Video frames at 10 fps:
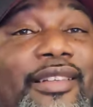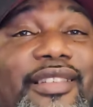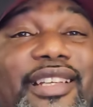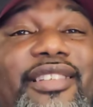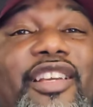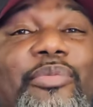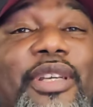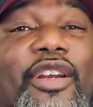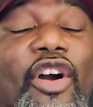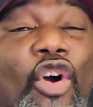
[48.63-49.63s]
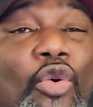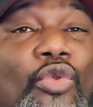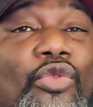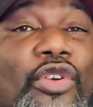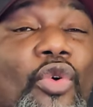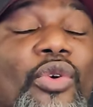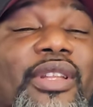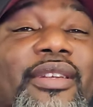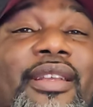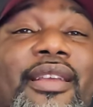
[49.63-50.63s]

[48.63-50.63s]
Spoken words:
This has been an ongoing